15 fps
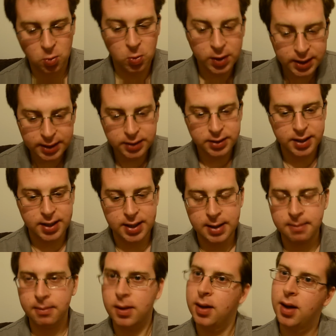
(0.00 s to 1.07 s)
the winning
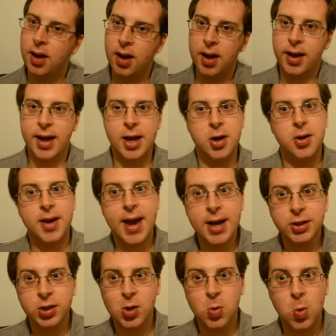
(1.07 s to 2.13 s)
team, can you
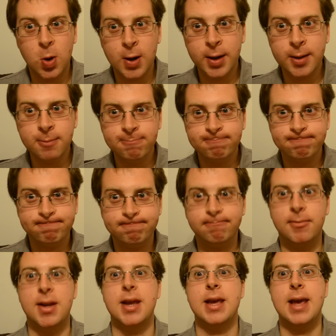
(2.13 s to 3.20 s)
guess who won?
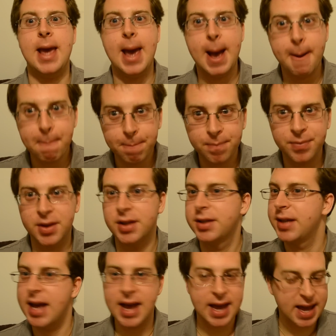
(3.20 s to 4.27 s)
Yep, the
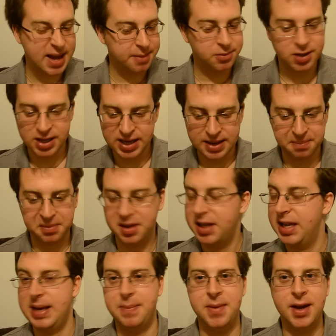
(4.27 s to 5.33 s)
same team,
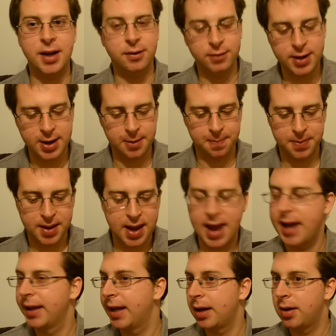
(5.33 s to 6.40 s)
keeping it real.
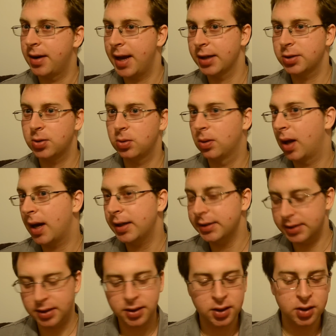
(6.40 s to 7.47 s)
And can you guess who
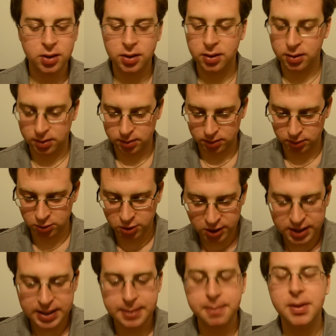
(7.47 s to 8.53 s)
lost?
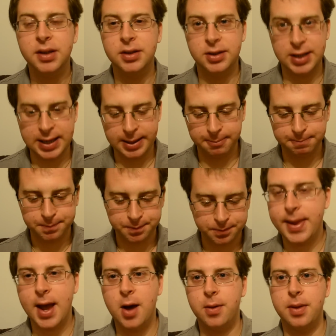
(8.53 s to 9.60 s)
Dream Team.
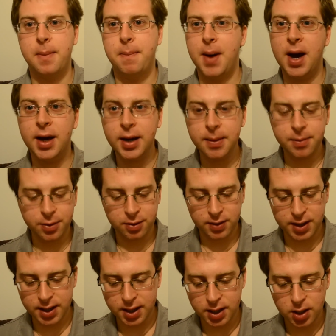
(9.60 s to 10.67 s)
Now, the bottom
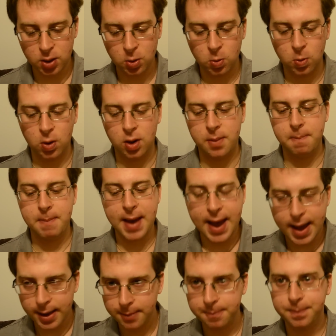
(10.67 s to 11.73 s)
3 were
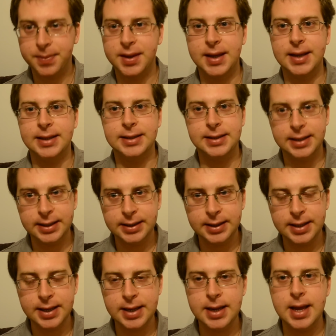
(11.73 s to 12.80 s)
Matt,
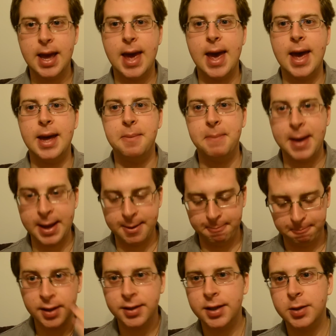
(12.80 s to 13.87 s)
Sydney, and Ben.
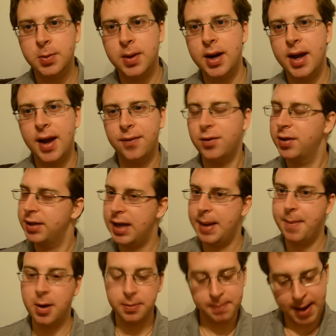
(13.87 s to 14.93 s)
This is what I have to say
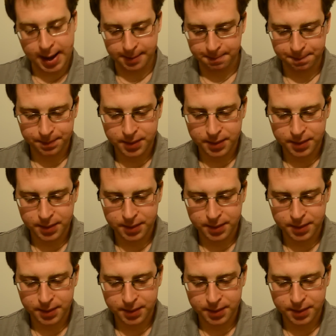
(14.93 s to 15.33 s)
about Matt.